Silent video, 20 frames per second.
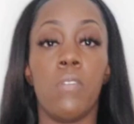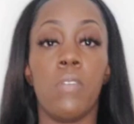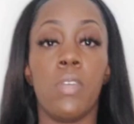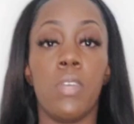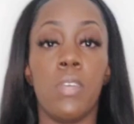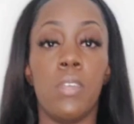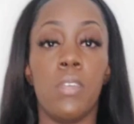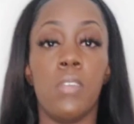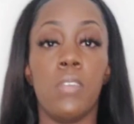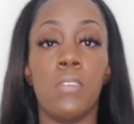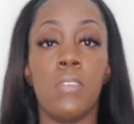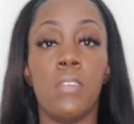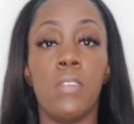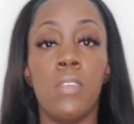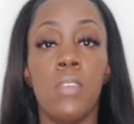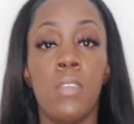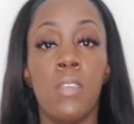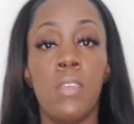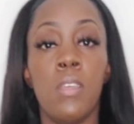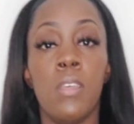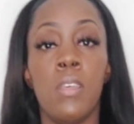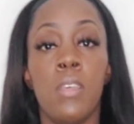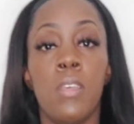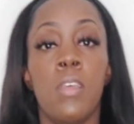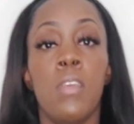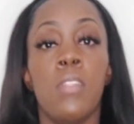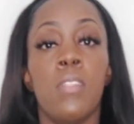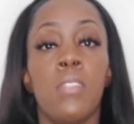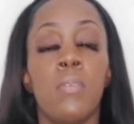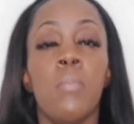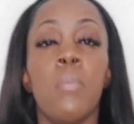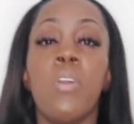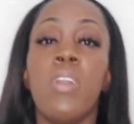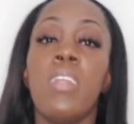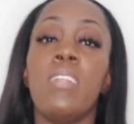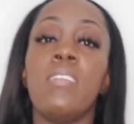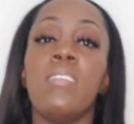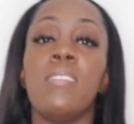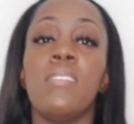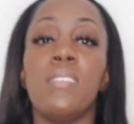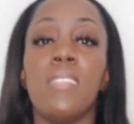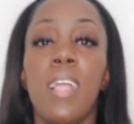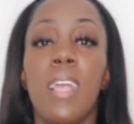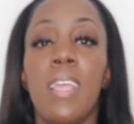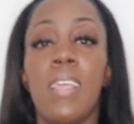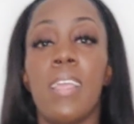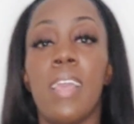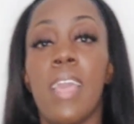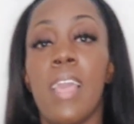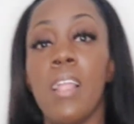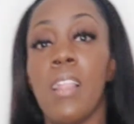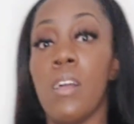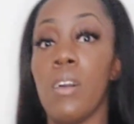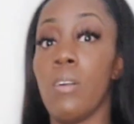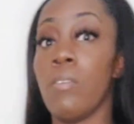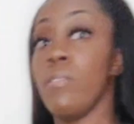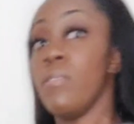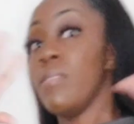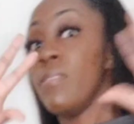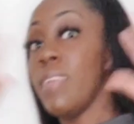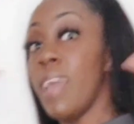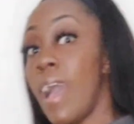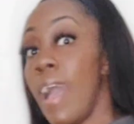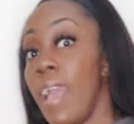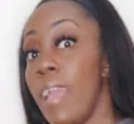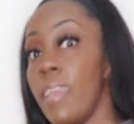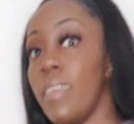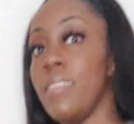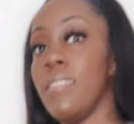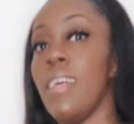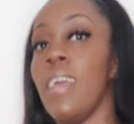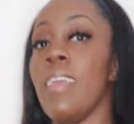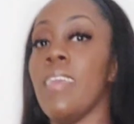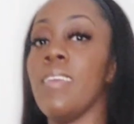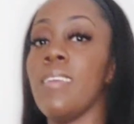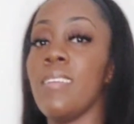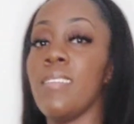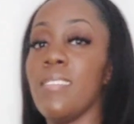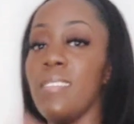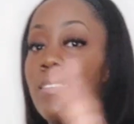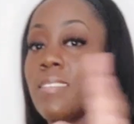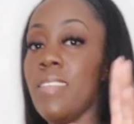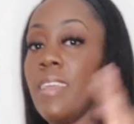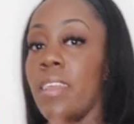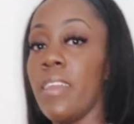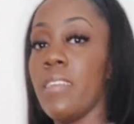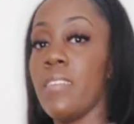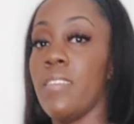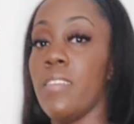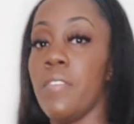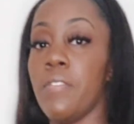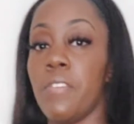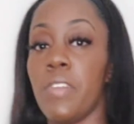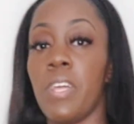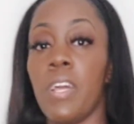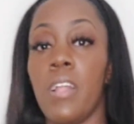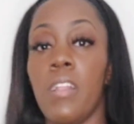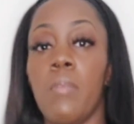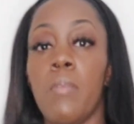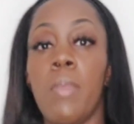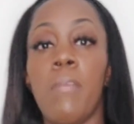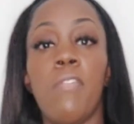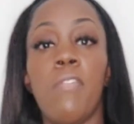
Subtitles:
off because the board just like, hello, hi, like it's just there. It's a different color.